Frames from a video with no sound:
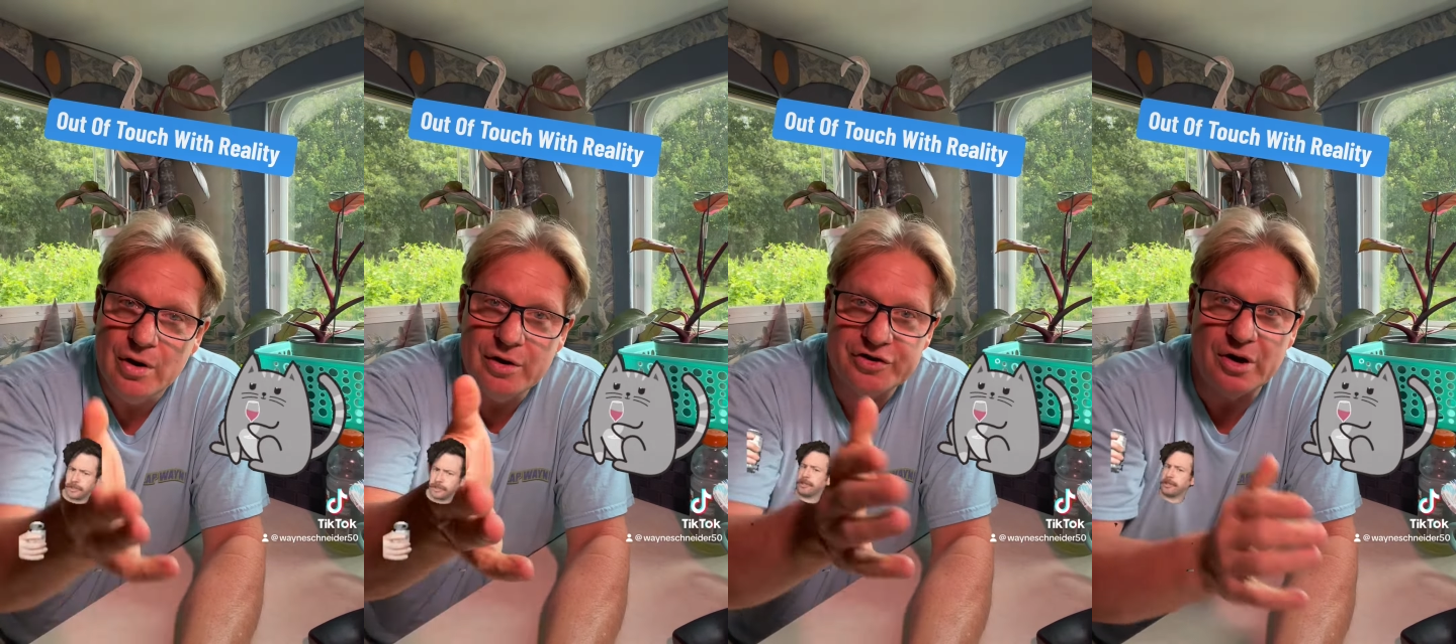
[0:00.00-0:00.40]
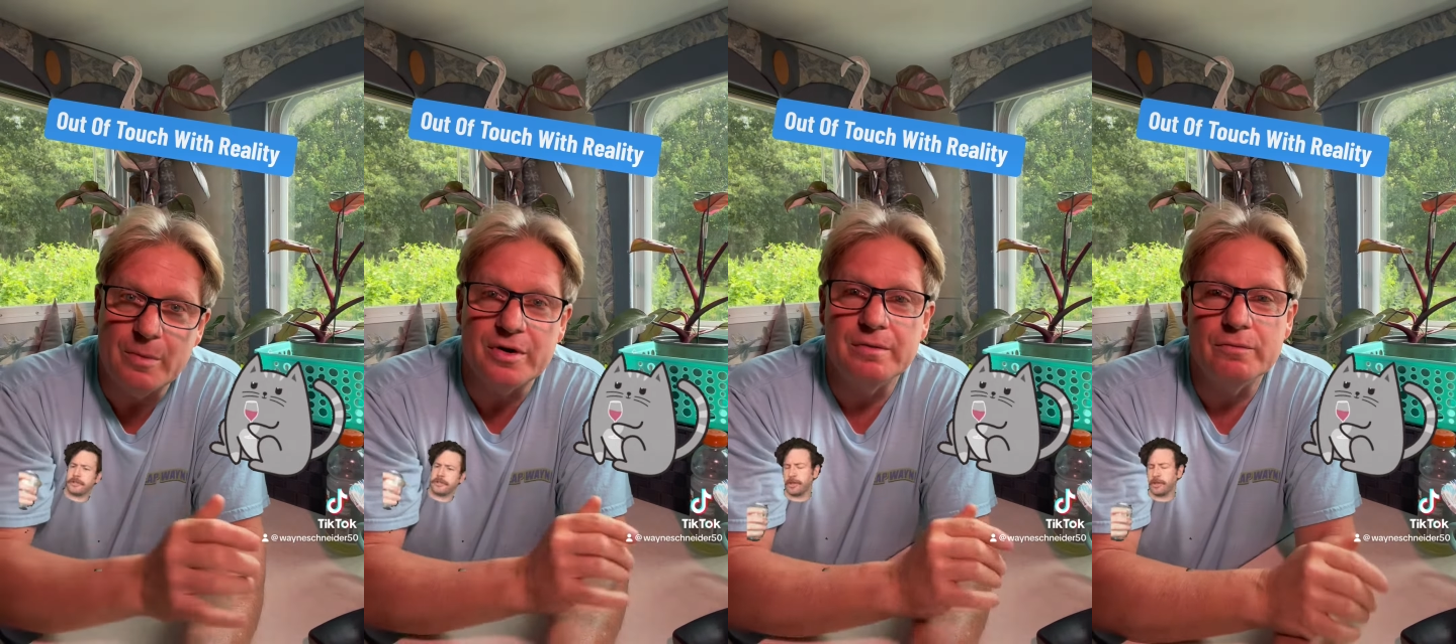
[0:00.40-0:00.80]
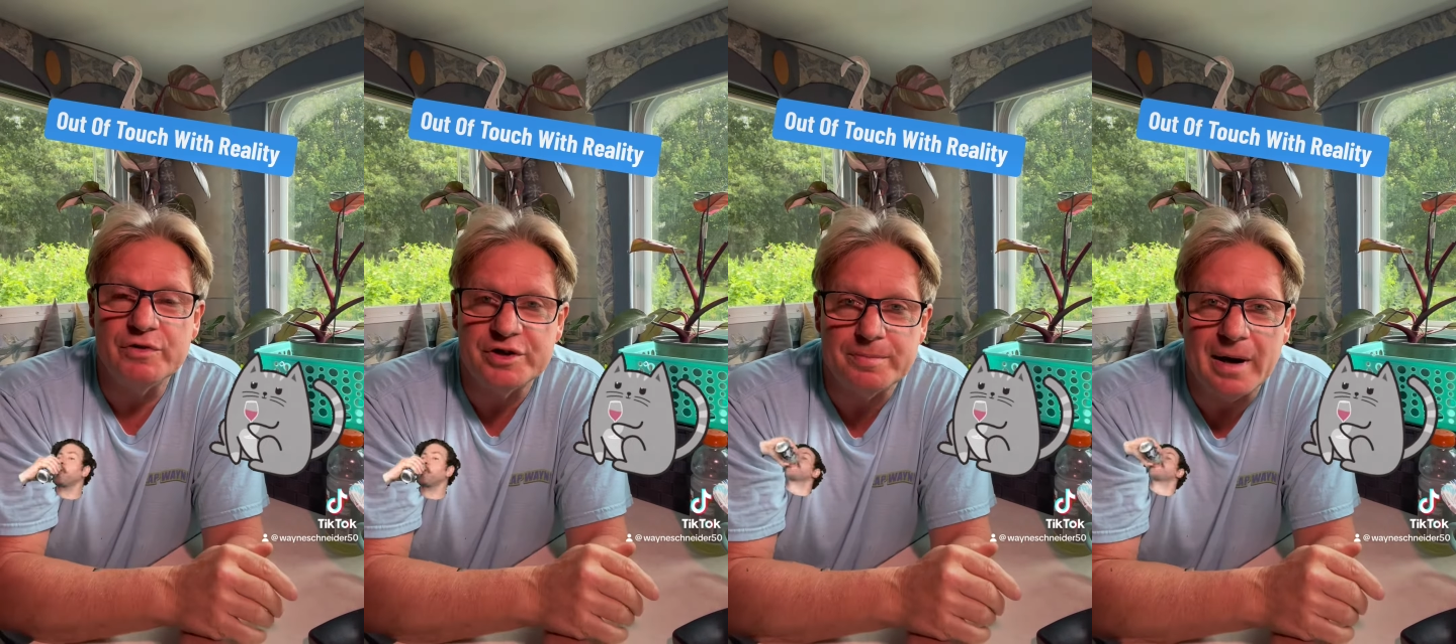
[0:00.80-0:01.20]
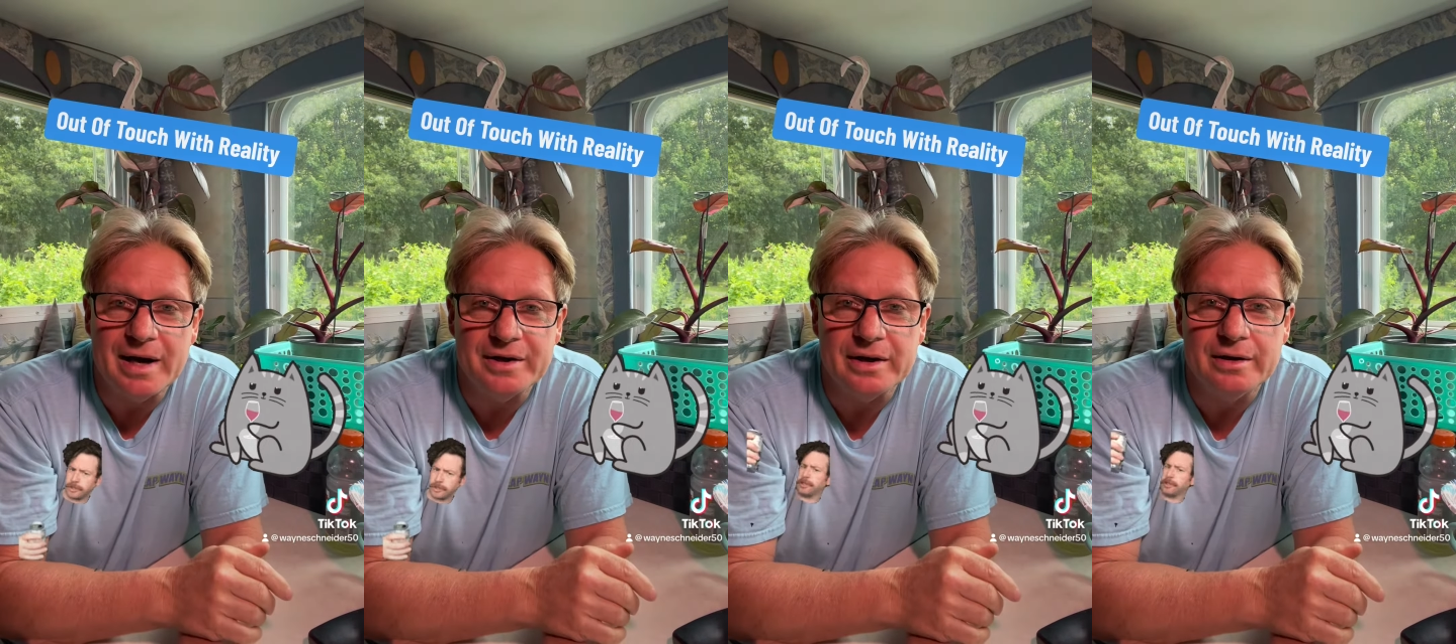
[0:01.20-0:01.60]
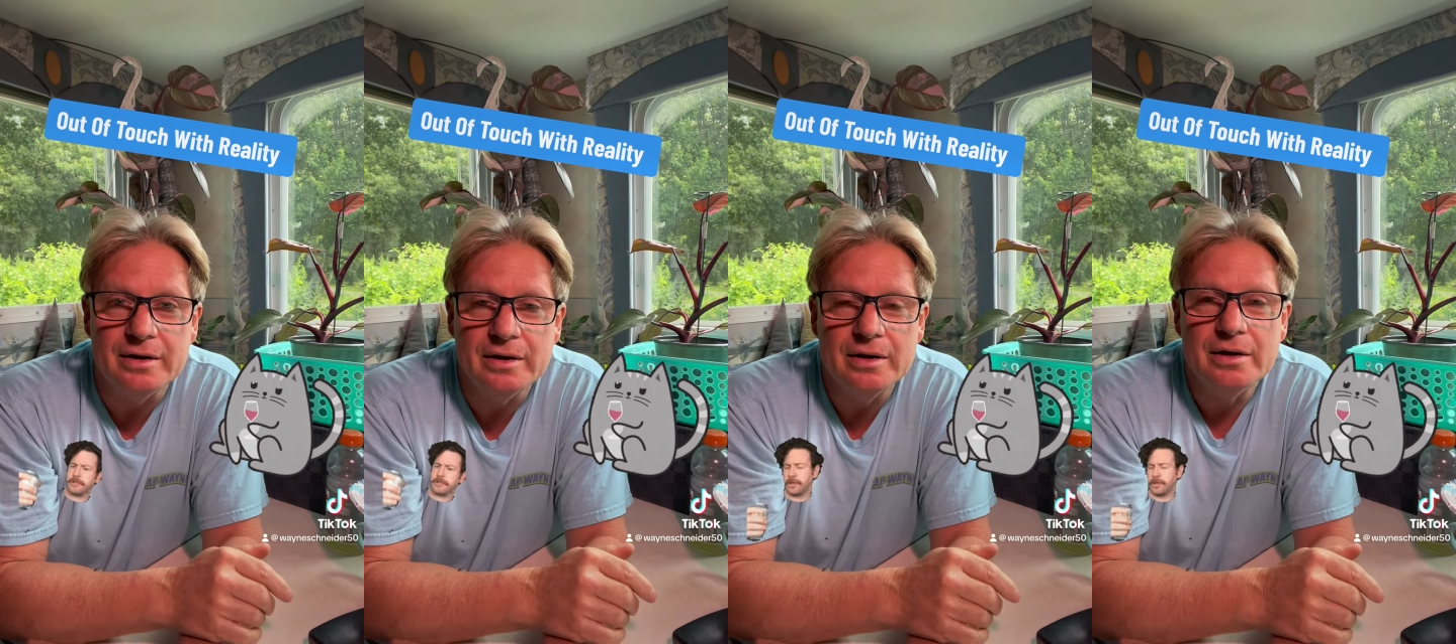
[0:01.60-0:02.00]
Someone responded
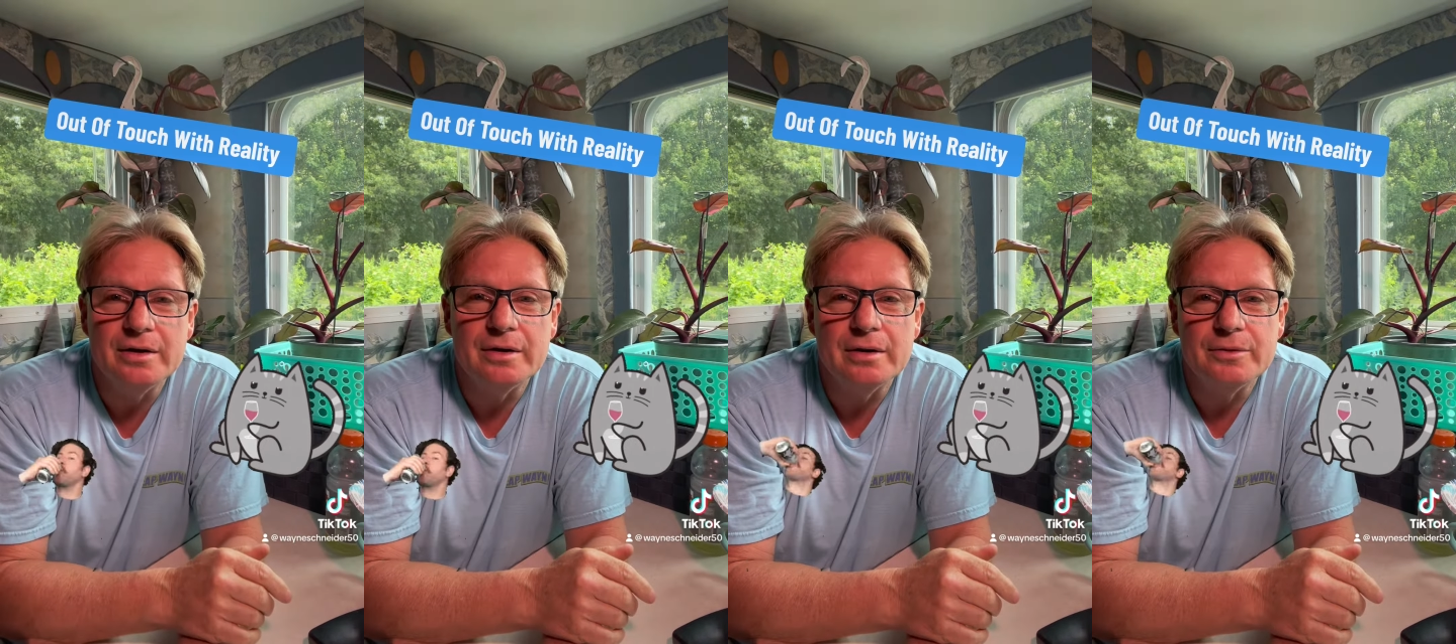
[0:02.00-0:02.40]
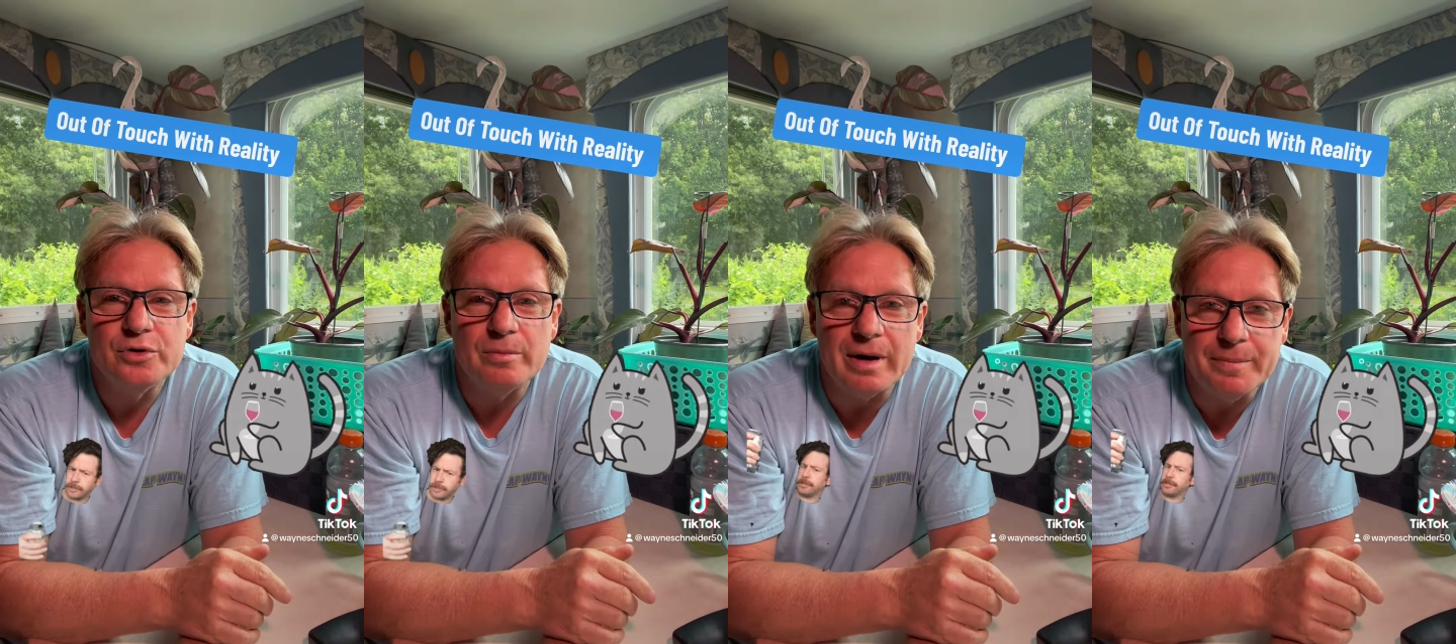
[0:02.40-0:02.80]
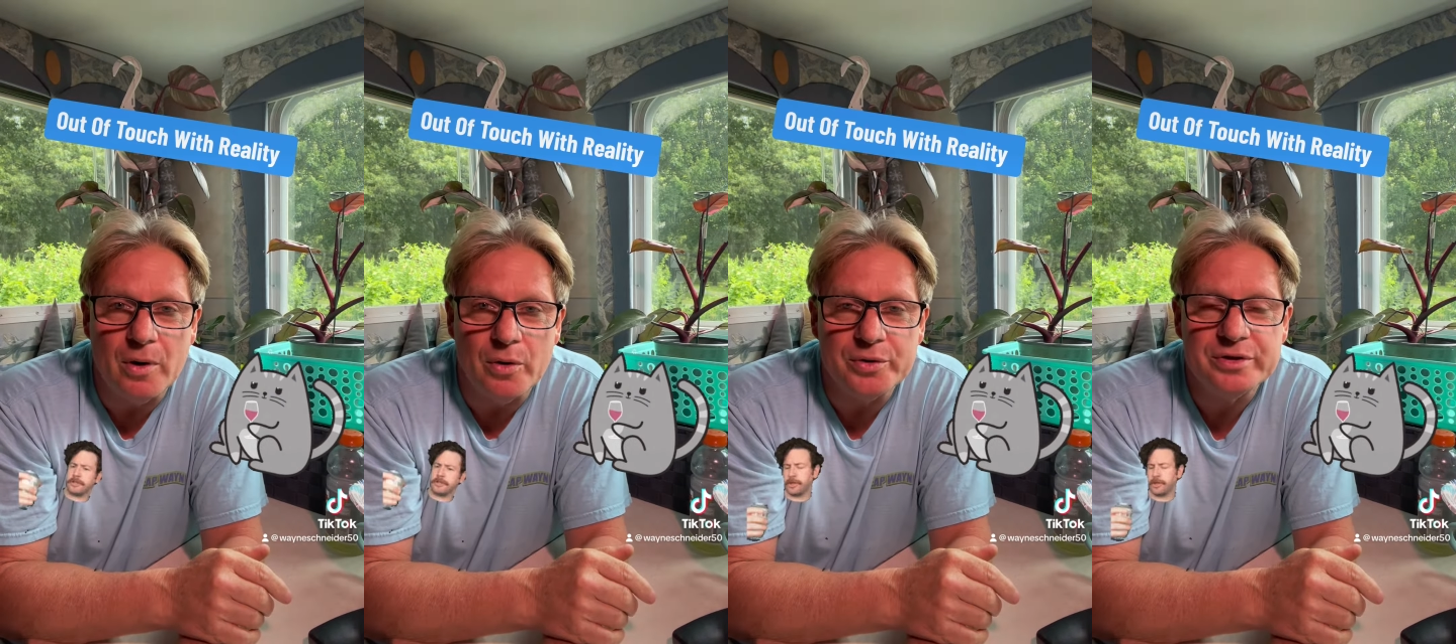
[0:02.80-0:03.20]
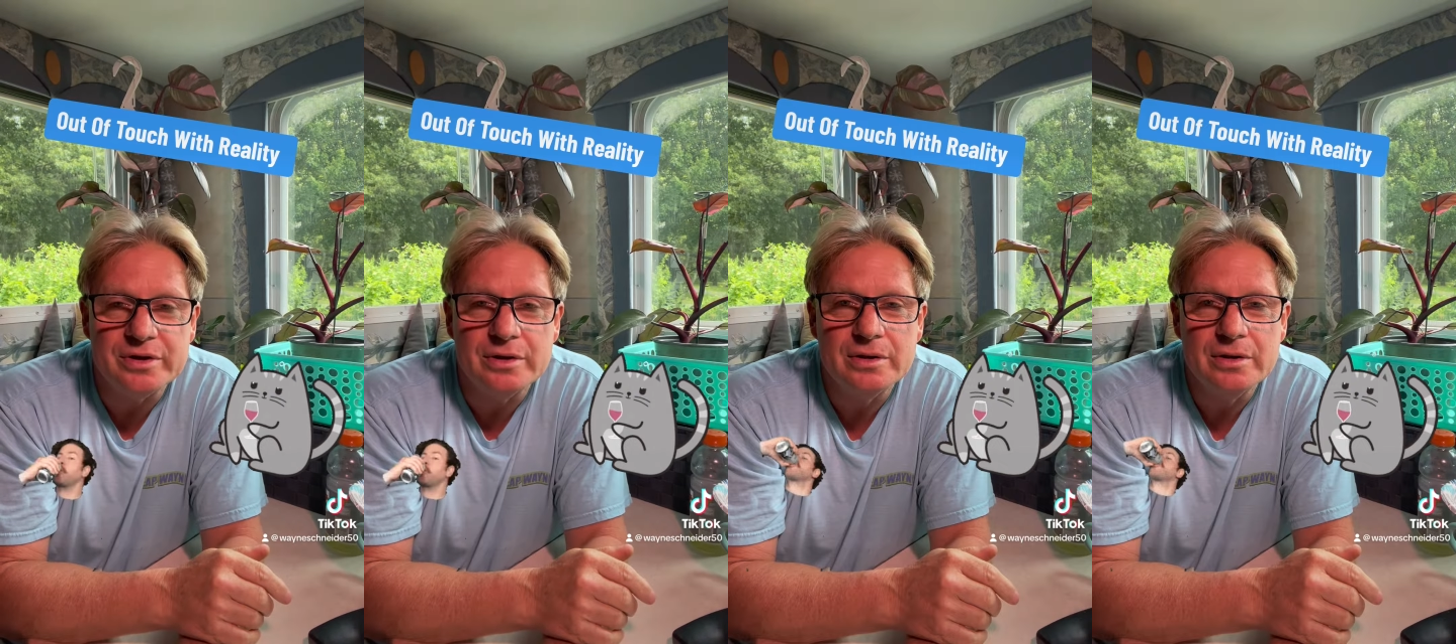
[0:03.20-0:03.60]
to my post